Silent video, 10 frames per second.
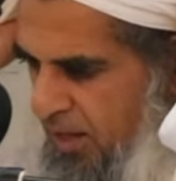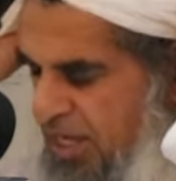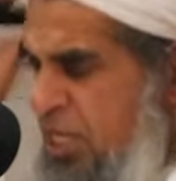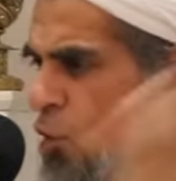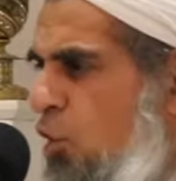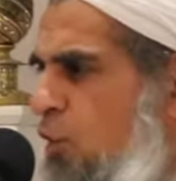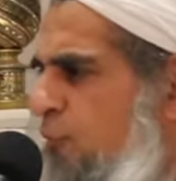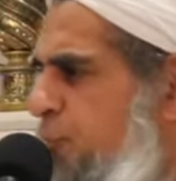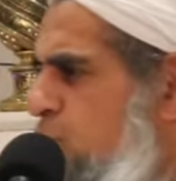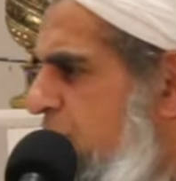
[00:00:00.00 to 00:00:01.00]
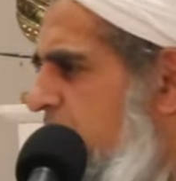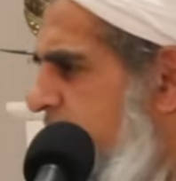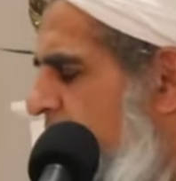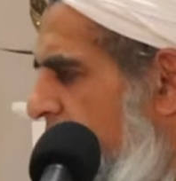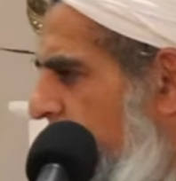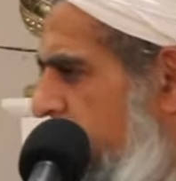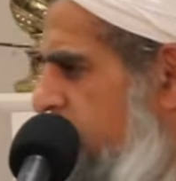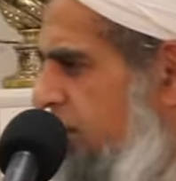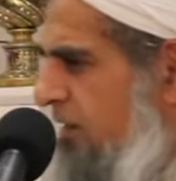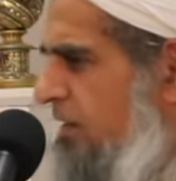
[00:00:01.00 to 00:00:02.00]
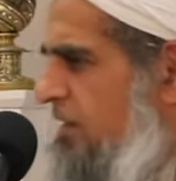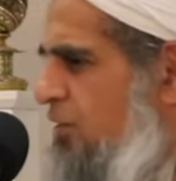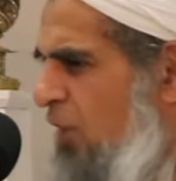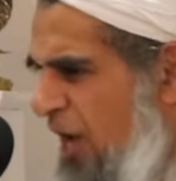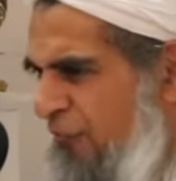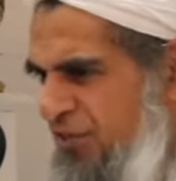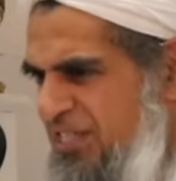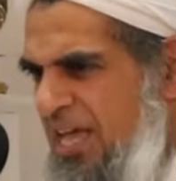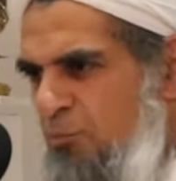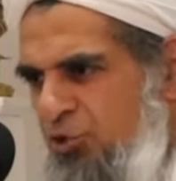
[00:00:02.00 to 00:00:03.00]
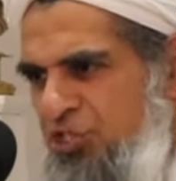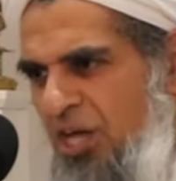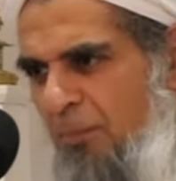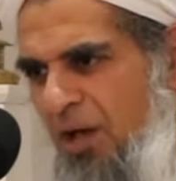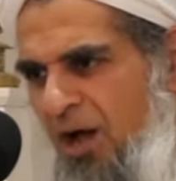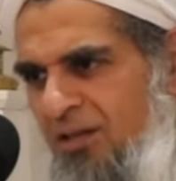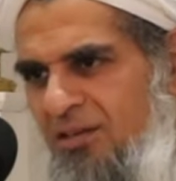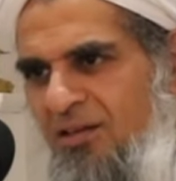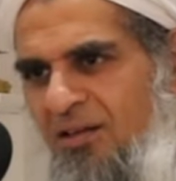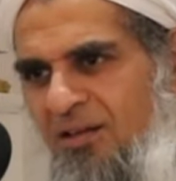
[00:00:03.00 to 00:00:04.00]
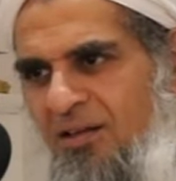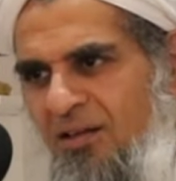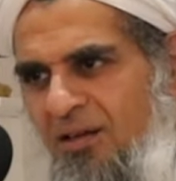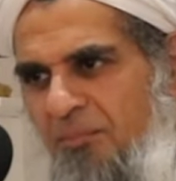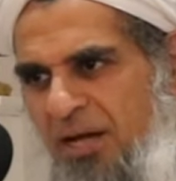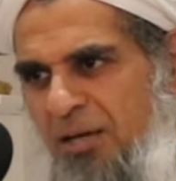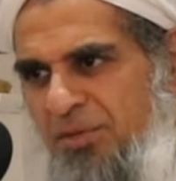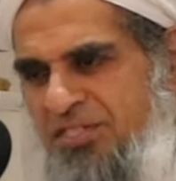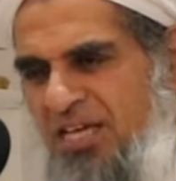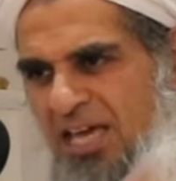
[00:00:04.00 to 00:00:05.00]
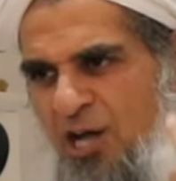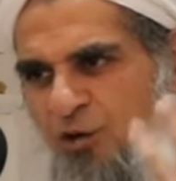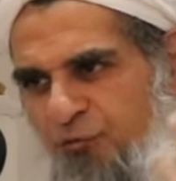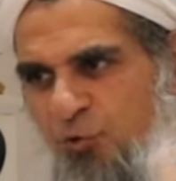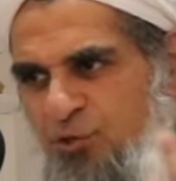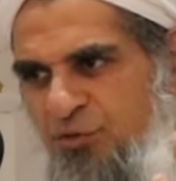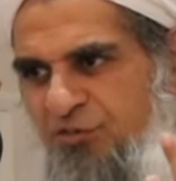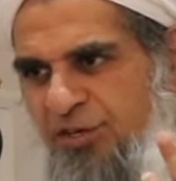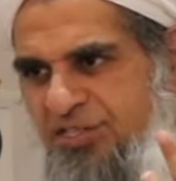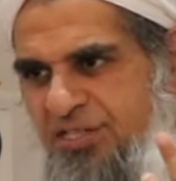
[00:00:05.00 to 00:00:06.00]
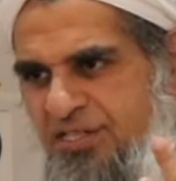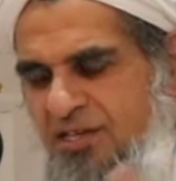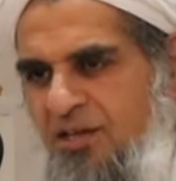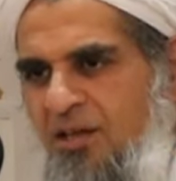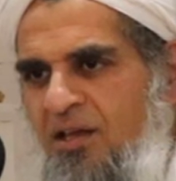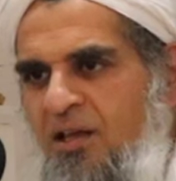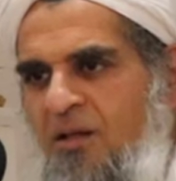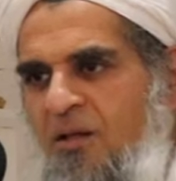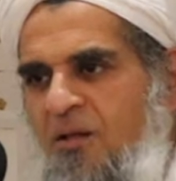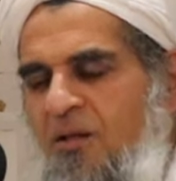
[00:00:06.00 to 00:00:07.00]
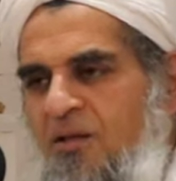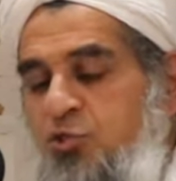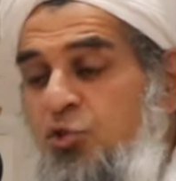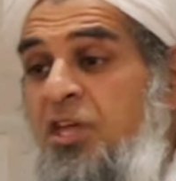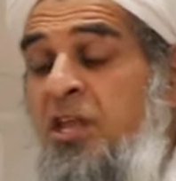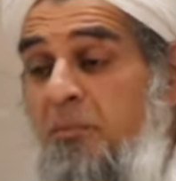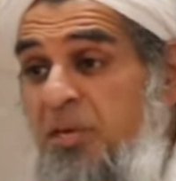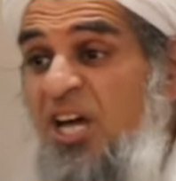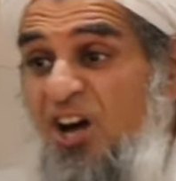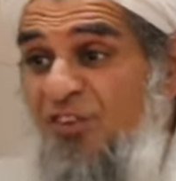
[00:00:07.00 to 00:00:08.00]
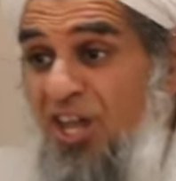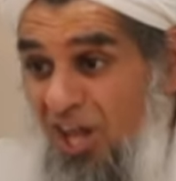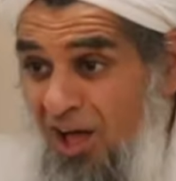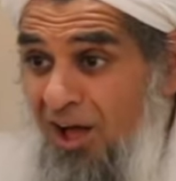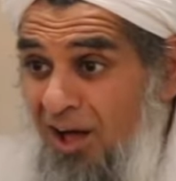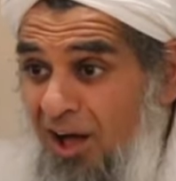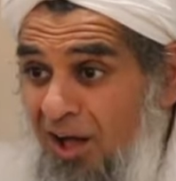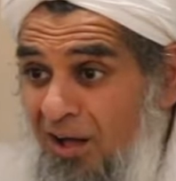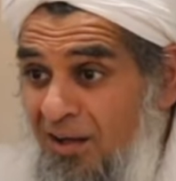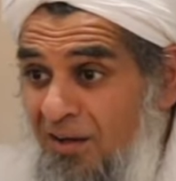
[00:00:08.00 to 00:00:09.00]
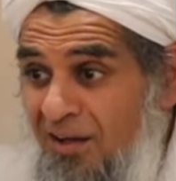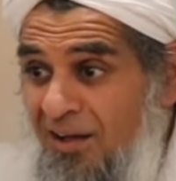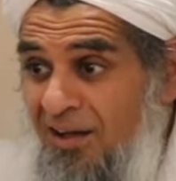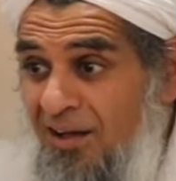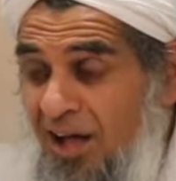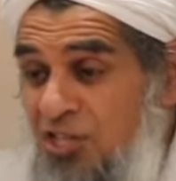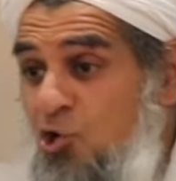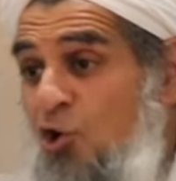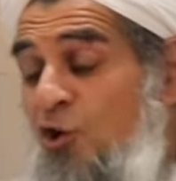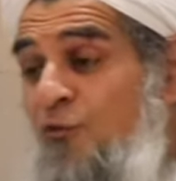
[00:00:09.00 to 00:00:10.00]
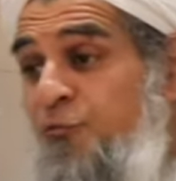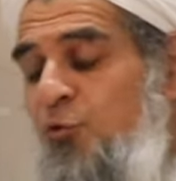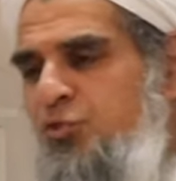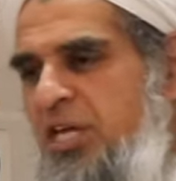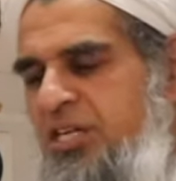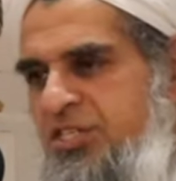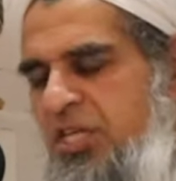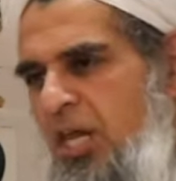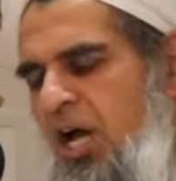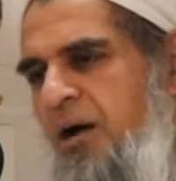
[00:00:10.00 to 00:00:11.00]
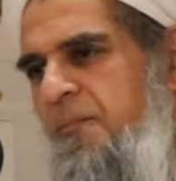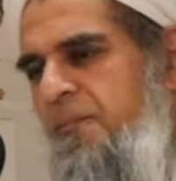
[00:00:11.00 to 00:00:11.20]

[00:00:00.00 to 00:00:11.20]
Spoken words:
And he got confused in Salah. You know, Hafizis get mutashabihat, make a mistake, get confused with verses. So the Nabi of Allah has got confused in Salah.